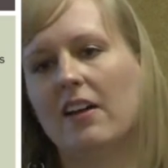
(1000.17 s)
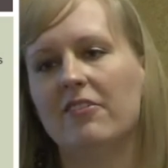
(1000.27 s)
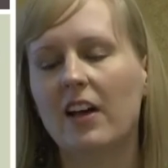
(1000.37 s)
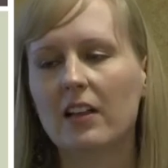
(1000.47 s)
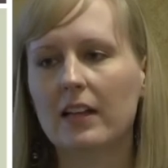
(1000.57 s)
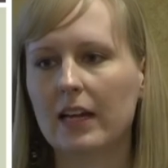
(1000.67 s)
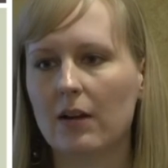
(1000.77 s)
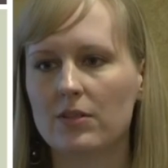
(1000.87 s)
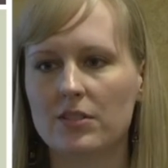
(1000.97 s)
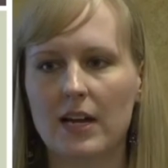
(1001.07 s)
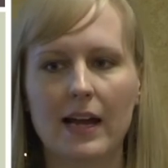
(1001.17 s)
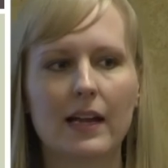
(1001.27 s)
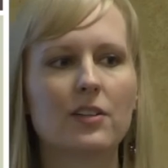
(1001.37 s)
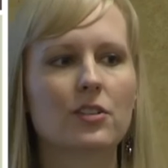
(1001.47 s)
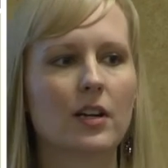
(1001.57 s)
"I felt like I was
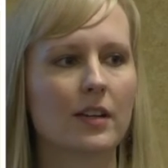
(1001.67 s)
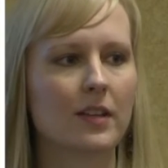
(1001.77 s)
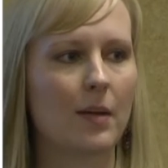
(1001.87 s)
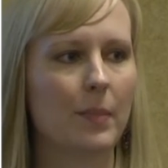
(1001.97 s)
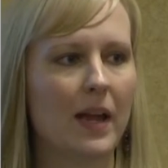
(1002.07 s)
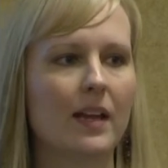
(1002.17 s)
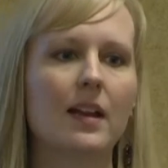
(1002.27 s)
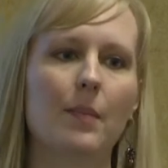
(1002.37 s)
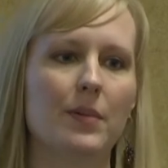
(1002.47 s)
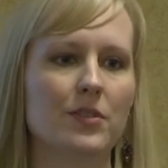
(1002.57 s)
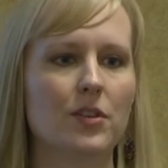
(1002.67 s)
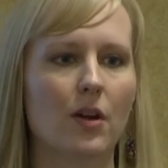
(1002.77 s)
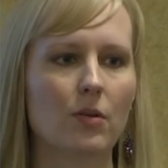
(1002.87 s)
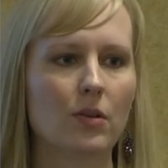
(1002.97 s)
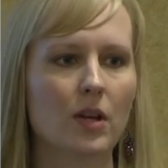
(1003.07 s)
dying during that pain
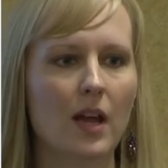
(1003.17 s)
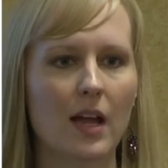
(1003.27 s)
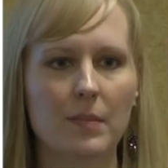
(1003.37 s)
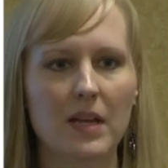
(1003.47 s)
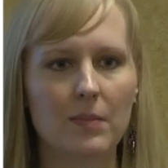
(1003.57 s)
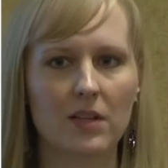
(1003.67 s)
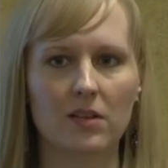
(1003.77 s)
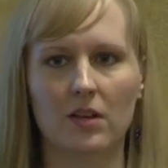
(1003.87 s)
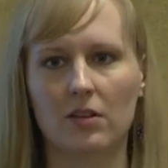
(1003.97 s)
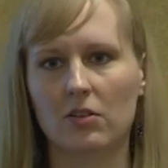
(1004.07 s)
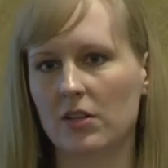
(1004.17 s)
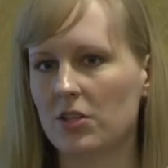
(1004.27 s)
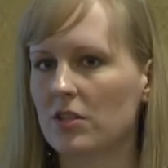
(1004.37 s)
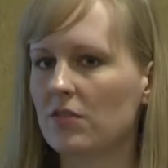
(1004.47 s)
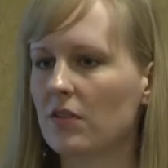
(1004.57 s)
episode," and maybe the
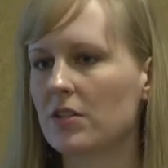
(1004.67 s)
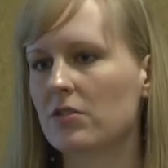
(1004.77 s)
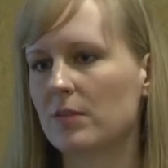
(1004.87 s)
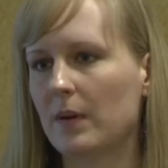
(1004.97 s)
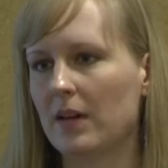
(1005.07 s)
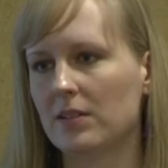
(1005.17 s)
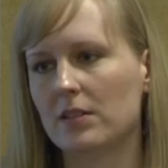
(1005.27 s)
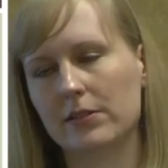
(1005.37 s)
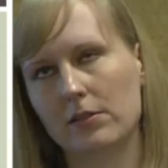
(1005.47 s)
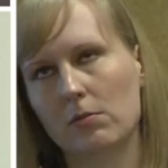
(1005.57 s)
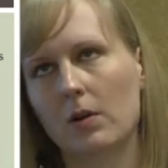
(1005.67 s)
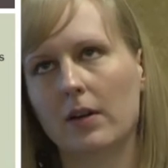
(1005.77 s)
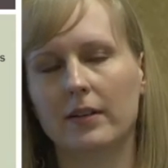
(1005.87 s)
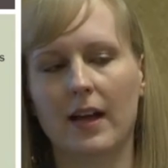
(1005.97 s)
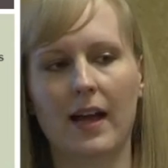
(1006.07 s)
clinician's first response is, "You
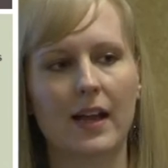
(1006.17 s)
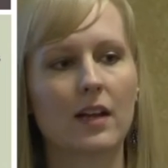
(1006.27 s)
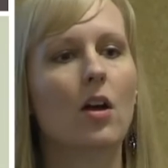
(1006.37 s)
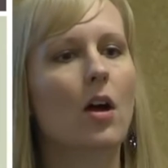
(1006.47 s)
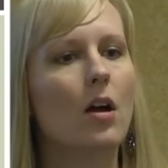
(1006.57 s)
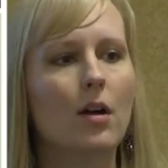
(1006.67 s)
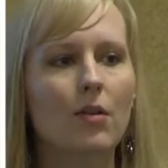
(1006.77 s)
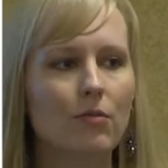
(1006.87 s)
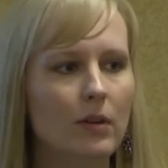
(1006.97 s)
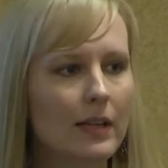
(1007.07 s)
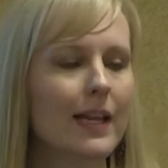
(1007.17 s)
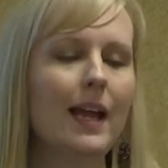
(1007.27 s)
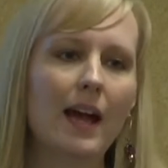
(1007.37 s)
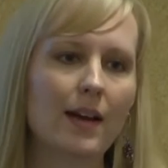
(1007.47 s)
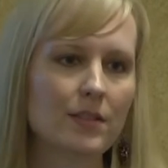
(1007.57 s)
weren't dying,"
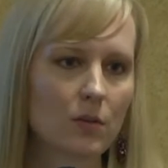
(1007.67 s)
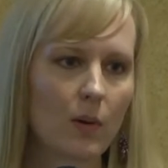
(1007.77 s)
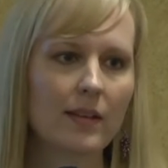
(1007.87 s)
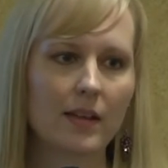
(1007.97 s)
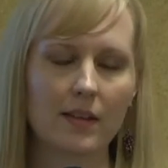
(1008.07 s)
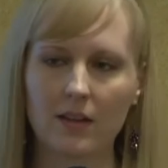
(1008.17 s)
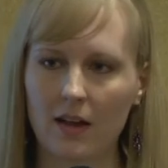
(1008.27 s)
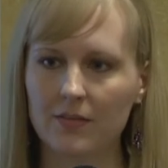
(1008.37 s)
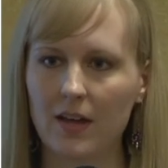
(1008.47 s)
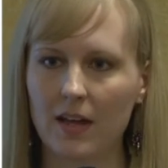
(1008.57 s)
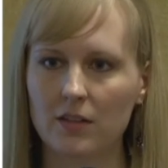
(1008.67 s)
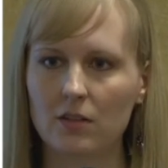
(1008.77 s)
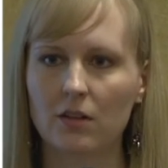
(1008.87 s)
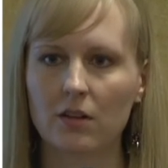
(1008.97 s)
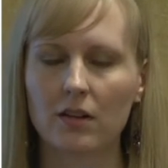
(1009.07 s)
really ask why they thought that.
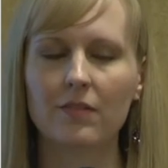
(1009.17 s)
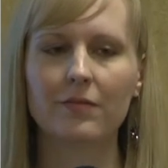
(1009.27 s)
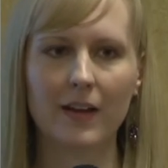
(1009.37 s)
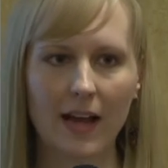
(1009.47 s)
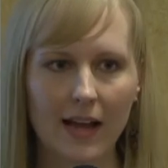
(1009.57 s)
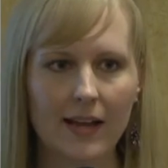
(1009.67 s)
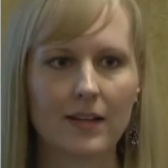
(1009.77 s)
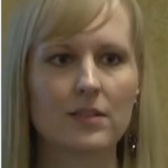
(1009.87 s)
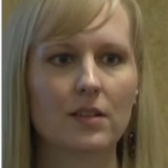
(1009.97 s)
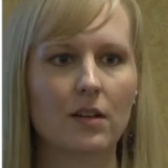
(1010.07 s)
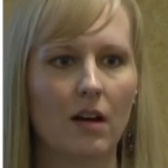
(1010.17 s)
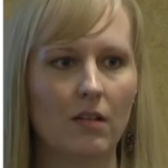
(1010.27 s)
You're going to find